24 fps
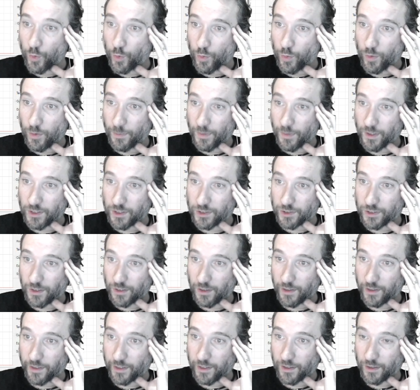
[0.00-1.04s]
much
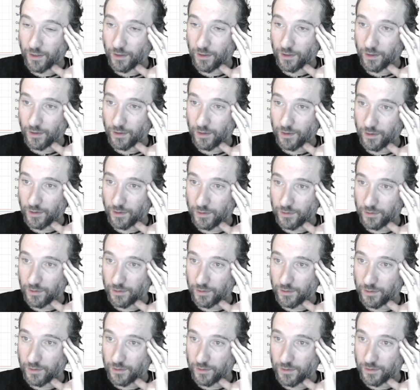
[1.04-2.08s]
like
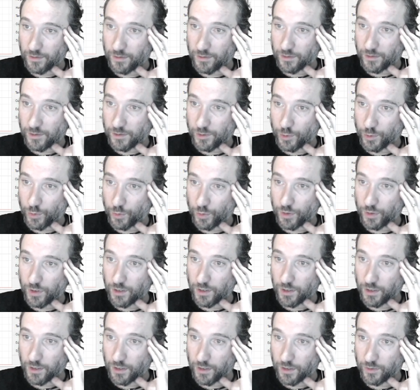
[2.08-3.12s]
good
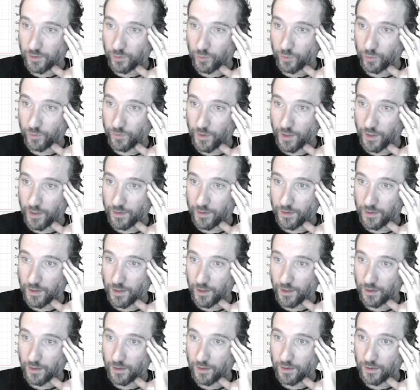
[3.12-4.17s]
luck to have had
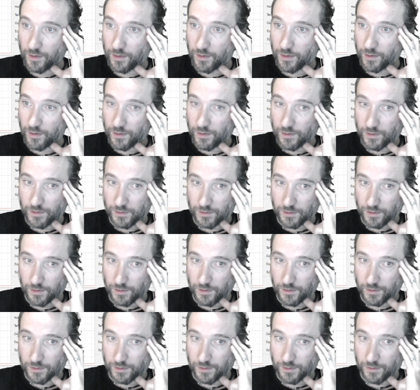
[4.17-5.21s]
that.
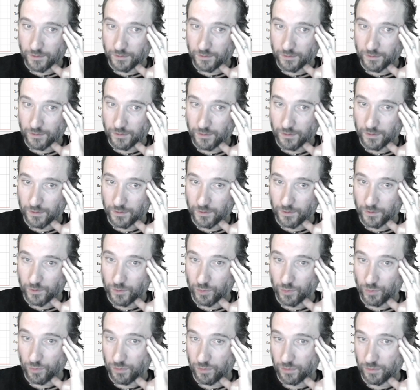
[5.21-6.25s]
Stylus and
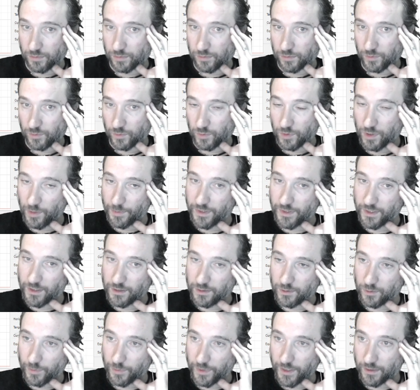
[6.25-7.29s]
ooh, I mean that's
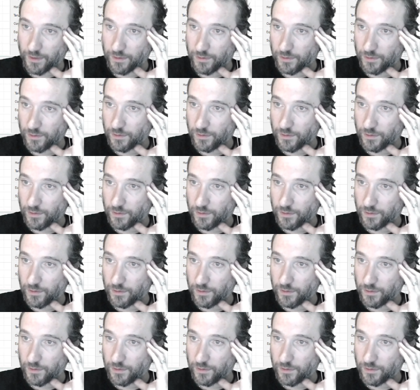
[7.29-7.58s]
not bad.